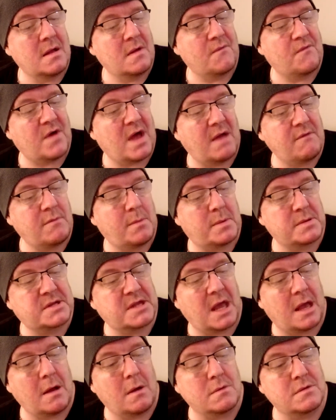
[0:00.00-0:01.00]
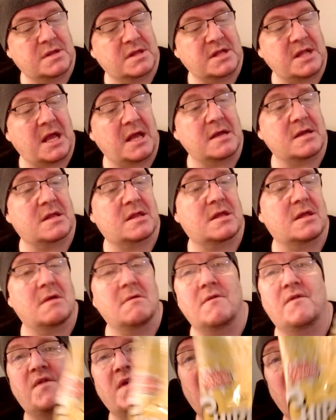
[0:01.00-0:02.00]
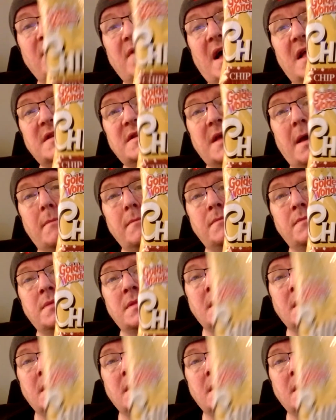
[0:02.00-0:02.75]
Flavour Potato Sticks are a 5 out of 10.